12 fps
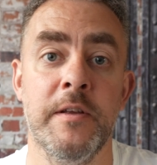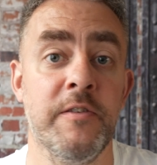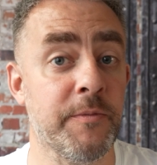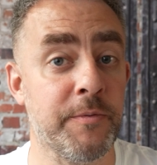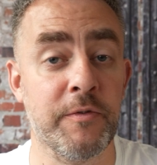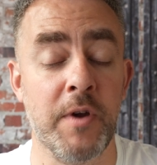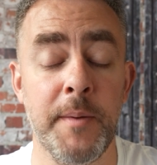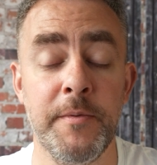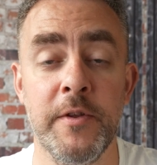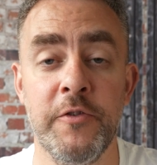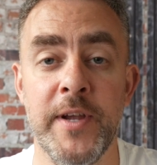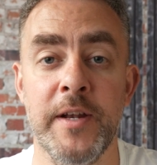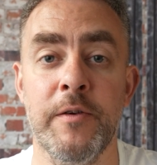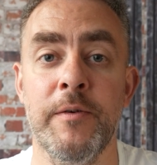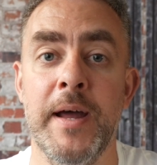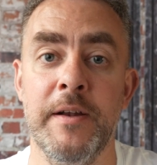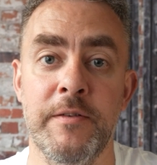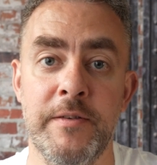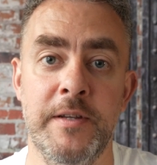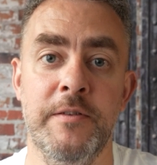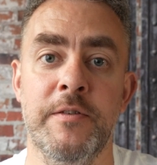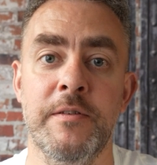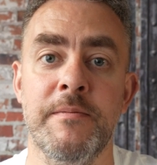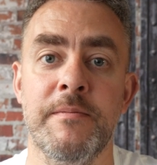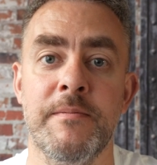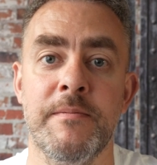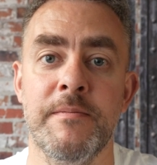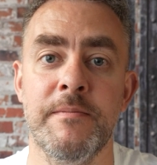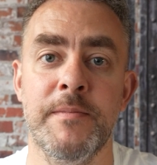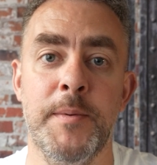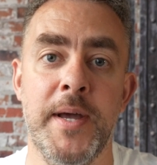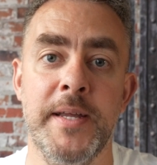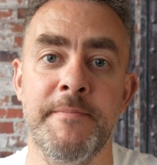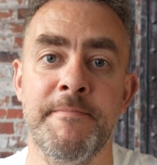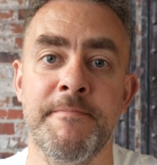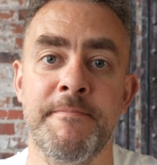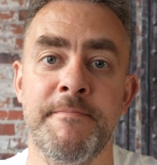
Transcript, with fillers: subscribe to the channel, and I'll see you soon. Bye-bye.